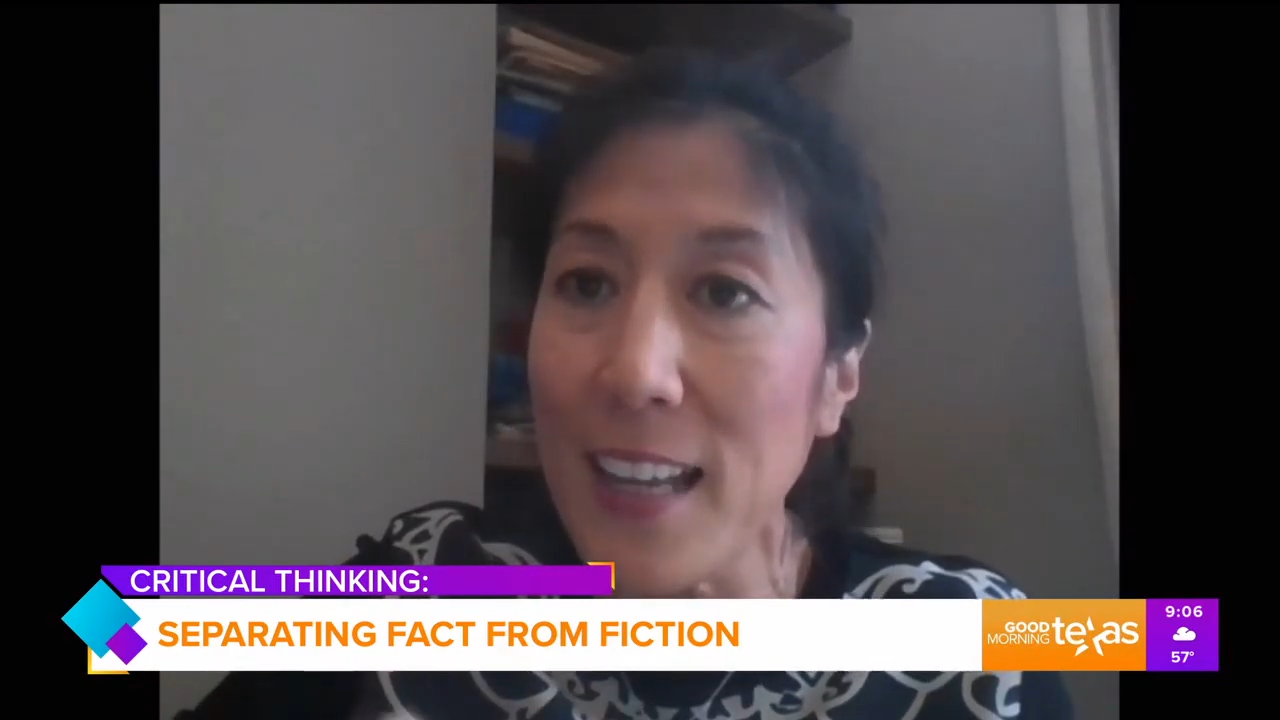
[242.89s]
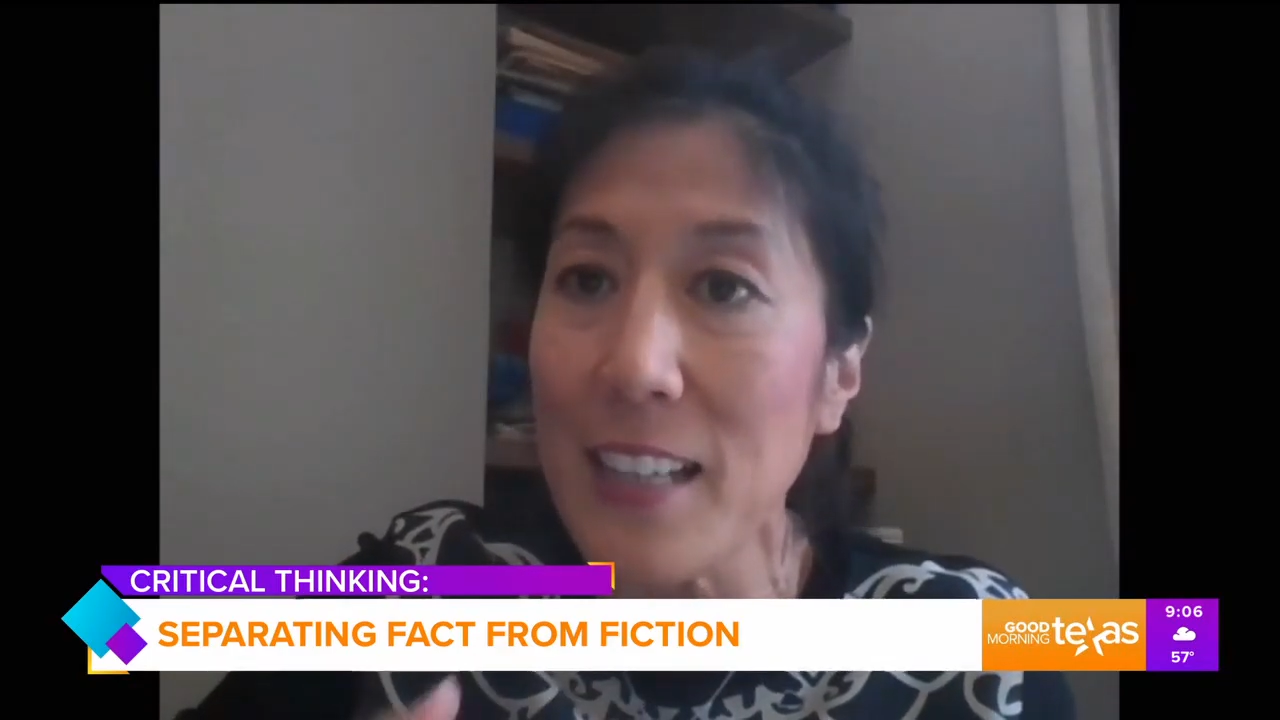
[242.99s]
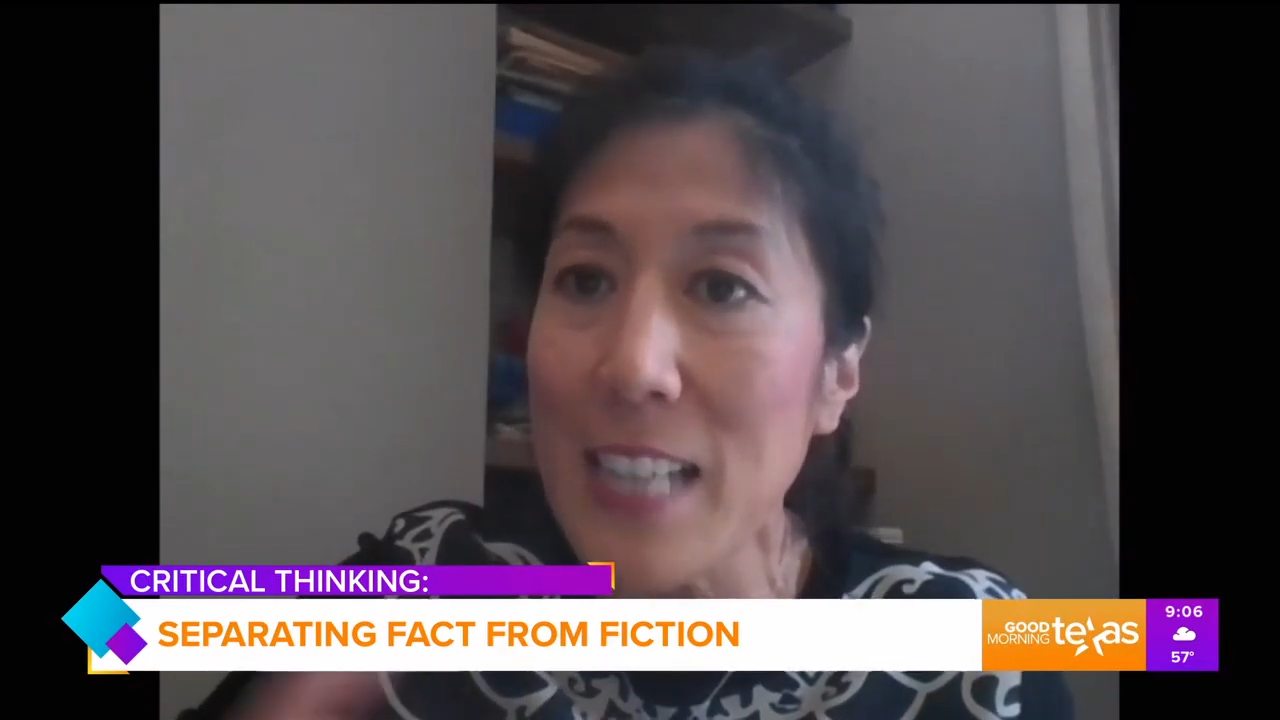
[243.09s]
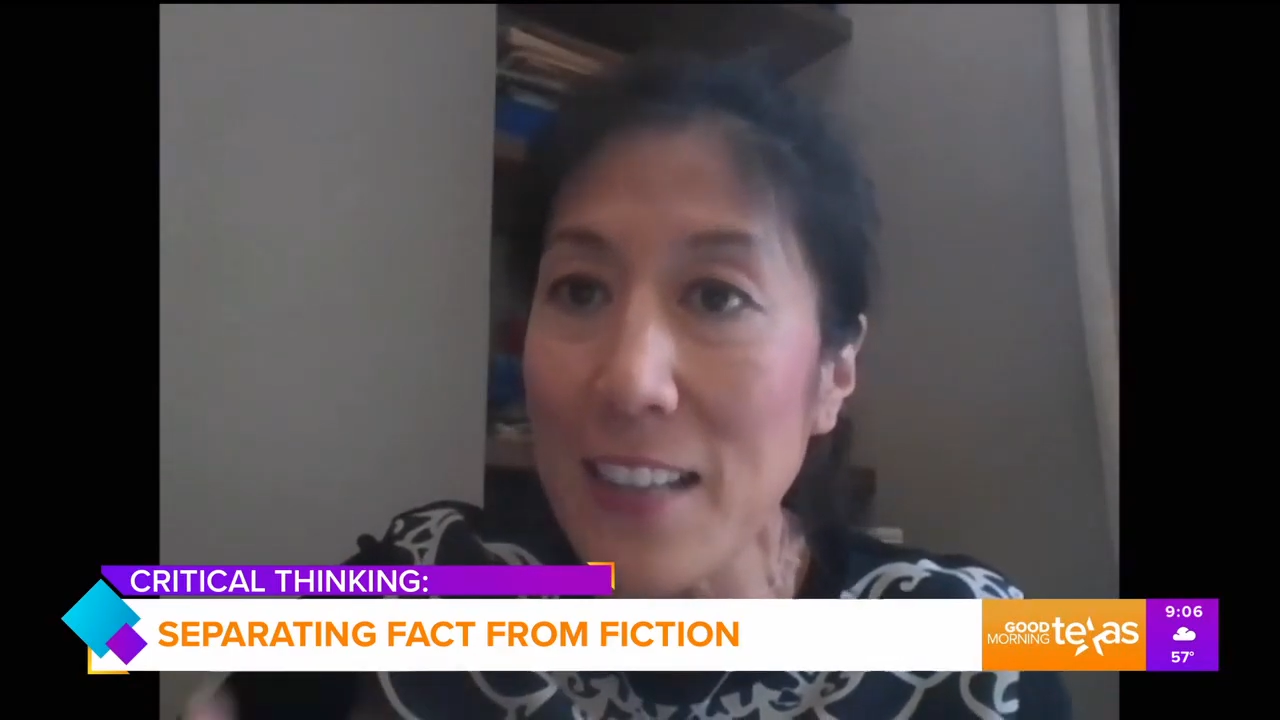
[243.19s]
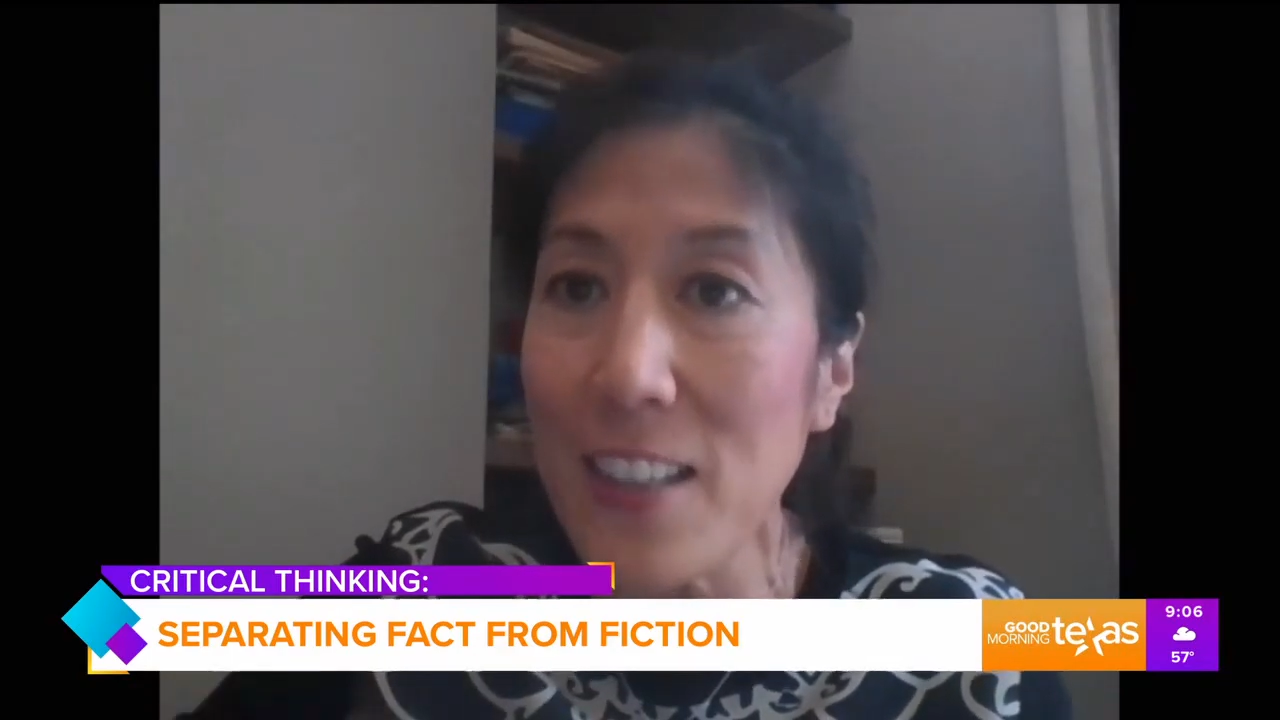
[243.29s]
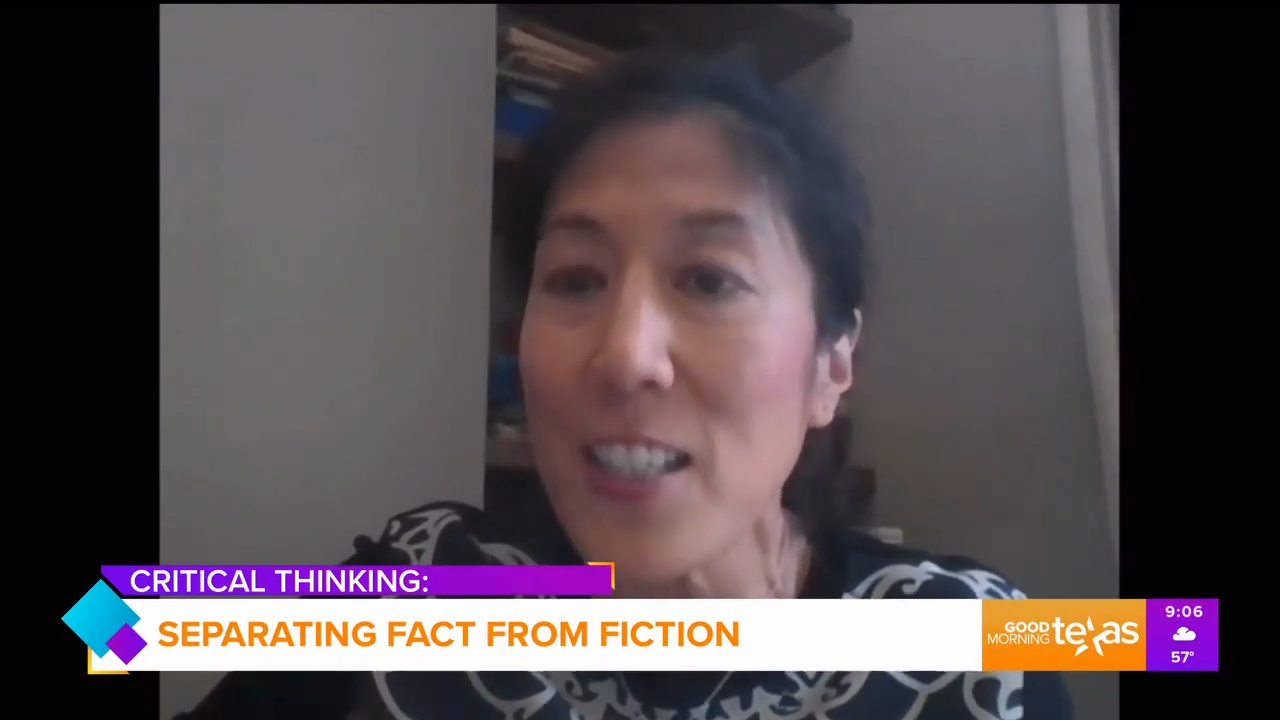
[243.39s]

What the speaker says: take the